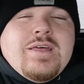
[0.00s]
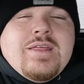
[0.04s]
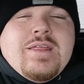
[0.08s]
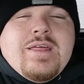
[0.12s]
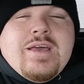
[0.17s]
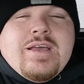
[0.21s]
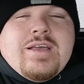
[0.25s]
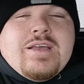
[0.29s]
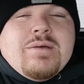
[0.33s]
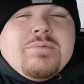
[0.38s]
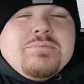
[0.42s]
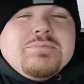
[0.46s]

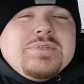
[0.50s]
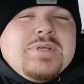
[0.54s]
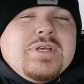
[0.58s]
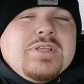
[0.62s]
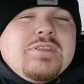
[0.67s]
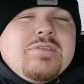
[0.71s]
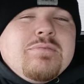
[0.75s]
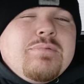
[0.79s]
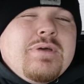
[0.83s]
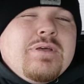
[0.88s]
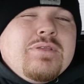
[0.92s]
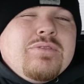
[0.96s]
That comes
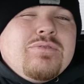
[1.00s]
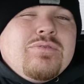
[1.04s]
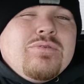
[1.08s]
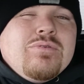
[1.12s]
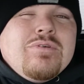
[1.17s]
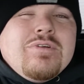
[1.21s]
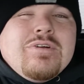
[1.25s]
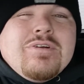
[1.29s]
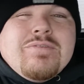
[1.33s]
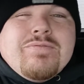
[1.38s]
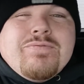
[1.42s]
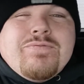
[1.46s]
out to about
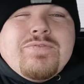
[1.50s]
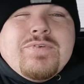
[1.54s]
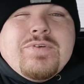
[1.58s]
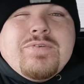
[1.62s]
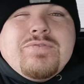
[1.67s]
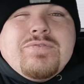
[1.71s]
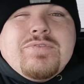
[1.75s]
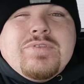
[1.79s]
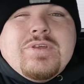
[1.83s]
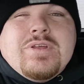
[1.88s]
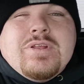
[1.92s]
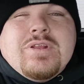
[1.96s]

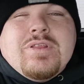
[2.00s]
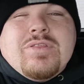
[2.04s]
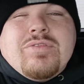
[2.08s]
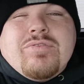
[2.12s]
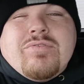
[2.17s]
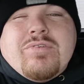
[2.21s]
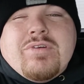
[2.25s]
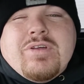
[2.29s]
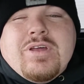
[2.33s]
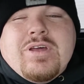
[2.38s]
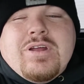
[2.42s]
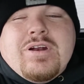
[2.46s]
$250 to
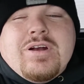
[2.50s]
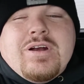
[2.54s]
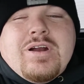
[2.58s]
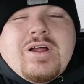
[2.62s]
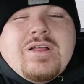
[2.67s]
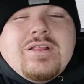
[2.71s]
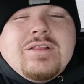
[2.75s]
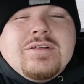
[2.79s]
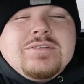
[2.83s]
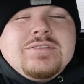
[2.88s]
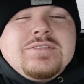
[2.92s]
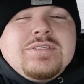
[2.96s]

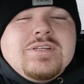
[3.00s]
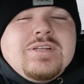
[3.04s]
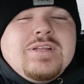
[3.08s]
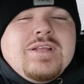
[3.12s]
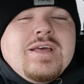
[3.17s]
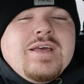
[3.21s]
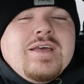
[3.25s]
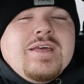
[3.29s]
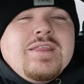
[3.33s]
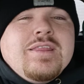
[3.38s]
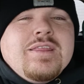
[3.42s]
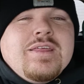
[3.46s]
$300 a
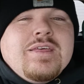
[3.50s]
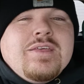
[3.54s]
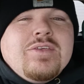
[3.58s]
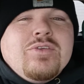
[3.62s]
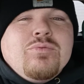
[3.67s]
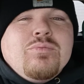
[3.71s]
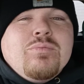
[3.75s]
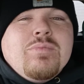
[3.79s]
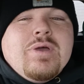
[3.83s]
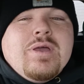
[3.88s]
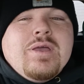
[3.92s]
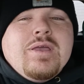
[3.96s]
day that
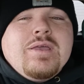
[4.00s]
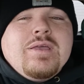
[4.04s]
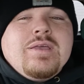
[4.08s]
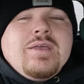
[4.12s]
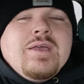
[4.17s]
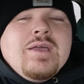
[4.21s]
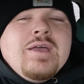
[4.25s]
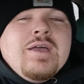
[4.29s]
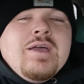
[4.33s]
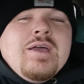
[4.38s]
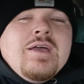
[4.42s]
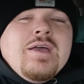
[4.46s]
you
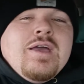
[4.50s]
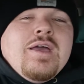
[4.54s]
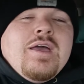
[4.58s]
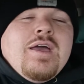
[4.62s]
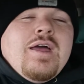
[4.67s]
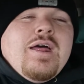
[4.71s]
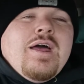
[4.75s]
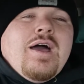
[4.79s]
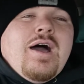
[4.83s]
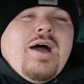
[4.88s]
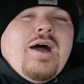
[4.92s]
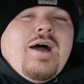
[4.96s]
make.
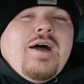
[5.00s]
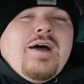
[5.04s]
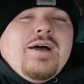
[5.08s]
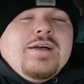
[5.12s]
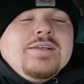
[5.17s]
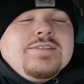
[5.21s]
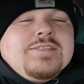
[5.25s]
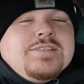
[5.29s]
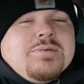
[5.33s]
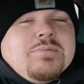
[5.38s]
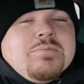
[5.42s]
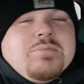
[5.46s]

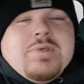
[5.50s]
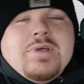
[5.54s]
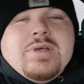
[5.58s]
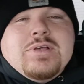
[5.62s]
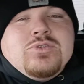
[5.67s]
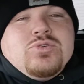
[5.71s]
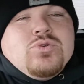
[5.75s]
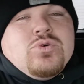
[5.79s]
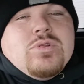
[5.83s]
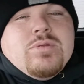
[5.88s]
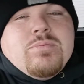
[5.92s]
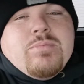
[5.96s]
Some
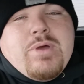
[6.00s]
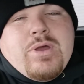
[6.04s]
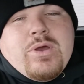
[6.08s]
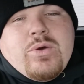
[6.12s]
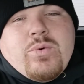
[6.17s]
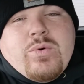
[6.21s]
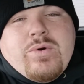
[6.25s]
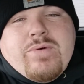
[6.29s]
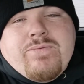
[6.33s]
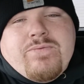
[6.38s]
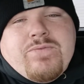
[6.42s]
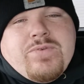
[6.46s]
days you only make
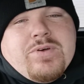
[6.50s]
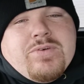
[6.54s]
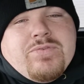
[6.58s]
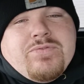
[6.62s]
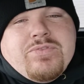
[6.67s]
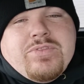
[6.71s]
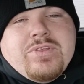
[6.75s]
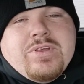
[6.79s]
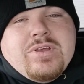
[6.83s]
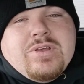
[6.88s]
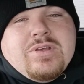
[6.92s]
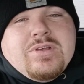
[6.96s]

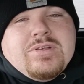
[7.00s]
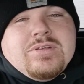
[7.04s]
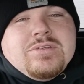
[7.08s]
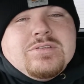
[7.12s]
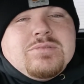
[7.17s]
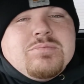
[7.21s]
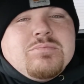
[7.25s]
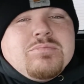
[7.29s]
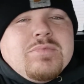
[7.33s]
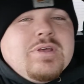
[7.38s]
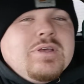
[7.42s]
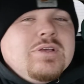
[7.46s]
$150,
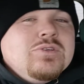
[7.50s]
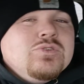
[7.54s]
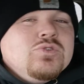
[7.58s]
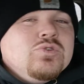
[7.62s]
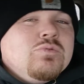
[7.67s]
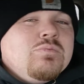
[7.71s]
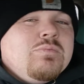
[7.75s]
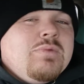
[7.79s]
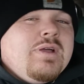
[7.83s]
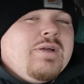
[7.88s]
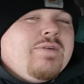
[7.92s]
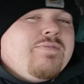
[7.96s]
some days
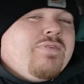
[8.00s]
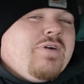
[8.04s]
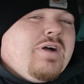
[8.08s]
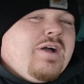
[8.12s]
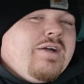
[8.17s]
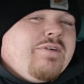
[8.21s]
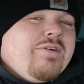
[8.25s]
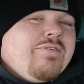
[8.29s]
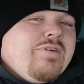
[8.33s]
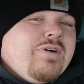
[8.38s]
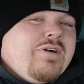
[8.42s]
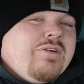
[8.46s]
you'll make
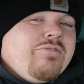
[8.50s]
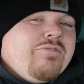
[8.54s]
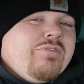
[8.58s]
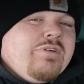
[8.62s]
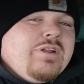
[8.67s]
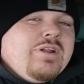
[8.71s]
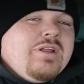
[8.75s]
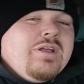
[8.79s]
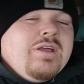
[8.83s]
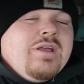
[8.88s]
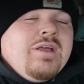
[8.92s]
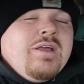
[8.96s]

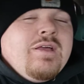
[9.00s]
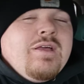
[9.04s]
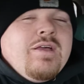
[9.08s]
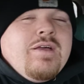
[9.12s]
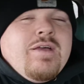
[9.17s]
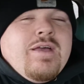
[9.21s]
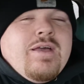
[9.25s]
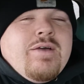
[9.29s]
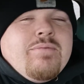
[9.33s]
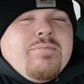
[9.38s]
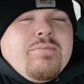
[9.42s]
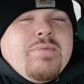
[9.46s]
$500.
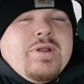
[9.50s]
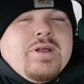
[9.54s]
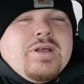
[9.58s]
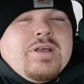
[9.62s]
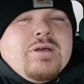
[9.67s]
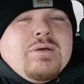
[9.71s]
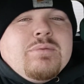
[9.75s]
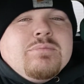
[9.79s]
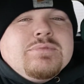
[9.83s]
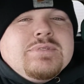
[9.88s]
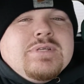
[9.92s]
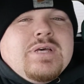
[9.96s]
But it
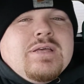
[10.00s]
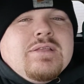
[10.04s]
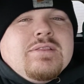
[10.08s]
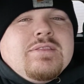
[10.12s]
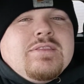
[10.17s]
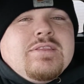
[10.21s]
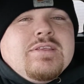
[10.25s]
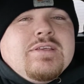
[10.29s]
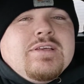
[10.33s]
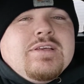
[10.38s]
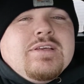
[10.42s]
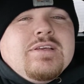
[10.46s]
comes
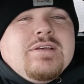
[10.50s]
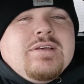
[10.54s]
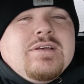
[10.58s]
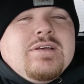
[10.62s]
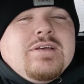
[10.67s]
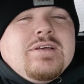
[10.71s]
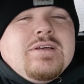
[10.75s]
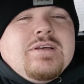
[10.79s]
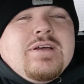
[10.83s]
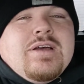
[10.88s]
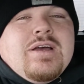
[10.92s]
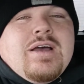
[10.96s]
out
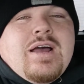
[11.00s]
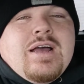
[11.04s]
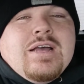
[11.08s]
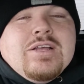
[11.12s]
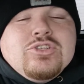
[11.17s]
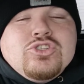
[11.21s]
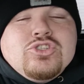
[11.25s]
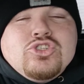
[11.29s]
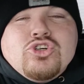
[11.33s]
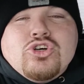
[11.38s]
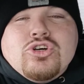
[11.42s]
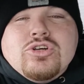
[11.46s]
to,
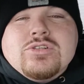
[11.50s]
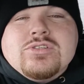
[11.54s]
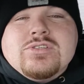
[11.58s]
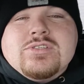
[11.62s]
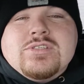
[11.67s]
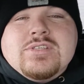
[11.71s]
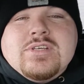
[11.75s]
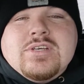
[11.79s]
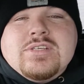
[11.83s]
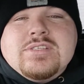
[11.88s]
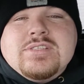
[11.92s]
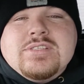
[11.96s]
I charge
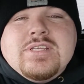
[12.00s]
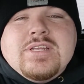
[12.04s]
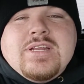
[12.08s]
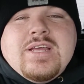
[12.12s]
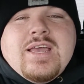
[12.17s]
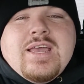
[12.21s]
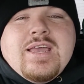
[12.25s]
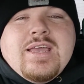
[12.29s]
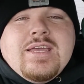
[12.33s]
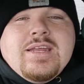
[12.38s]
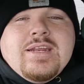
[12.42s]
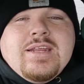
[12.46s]
$60 to
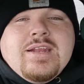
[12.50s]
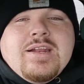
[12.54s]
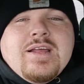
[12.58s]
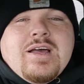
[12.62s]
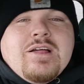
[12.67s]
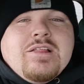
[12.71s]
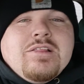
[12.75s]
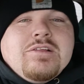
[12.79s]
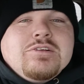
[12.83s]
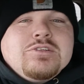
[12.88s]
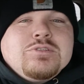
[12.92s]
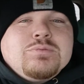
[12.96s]

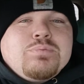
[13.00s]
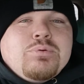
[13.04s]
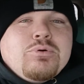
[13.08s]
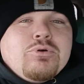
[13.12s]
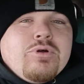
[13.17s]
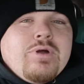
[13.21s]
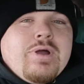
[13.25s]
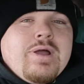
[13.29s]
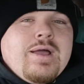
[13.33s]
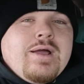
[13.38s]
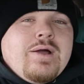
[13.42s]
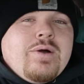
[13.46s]
$80
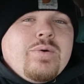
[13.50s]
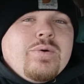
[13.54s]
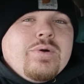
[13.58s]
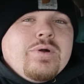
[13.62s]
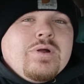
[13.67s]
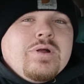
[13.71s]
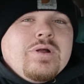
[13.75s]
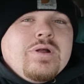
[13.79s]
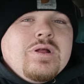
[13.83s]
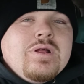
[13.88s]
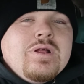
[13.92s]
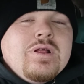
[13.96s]
per
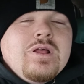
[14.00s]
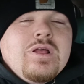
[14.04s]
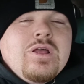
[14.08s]
hour.